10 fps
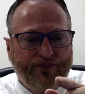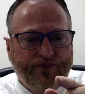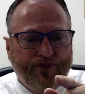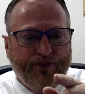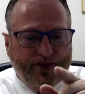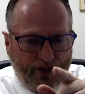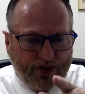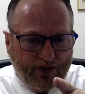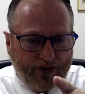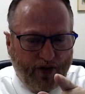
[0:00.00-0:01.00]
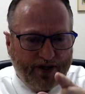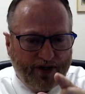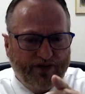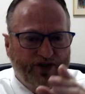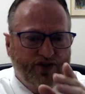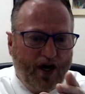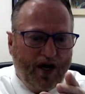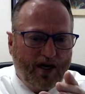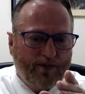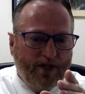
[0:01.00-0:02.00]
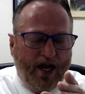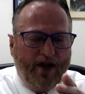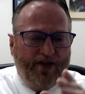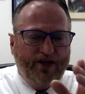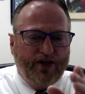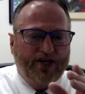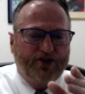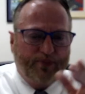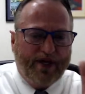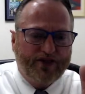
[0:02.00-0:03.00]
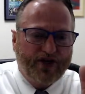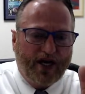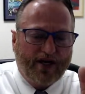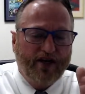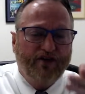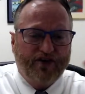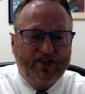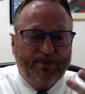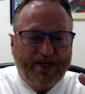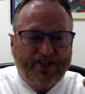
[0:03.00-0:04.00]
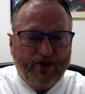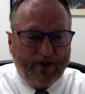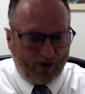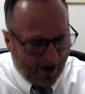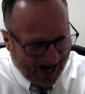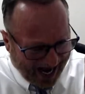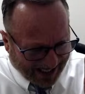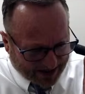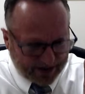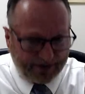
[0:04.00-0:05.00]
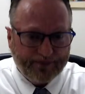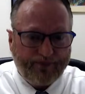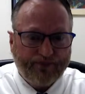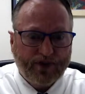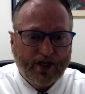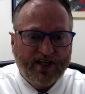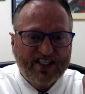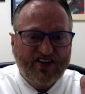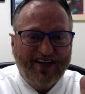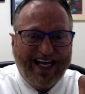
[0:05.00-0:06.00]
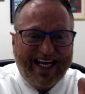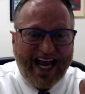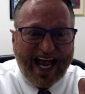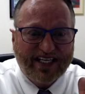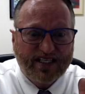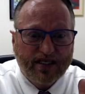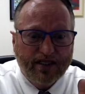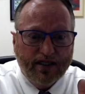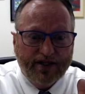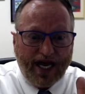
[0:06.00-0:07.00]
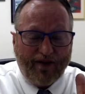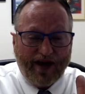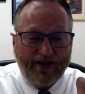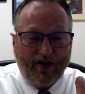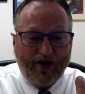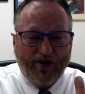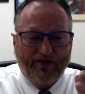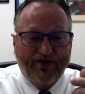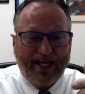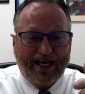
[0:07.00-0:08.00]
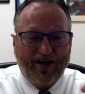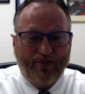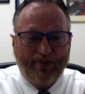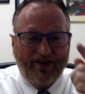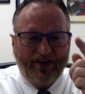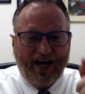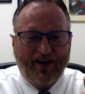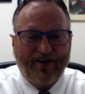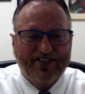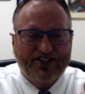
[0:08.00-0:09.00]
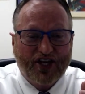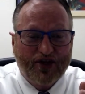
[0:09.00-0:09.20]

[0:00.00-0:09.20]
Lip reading: Social Security card, to get the job. Then you got your paycheck. In your first paycheck, you went, what? That's all I get? Now I know I work for that company in the IRS too.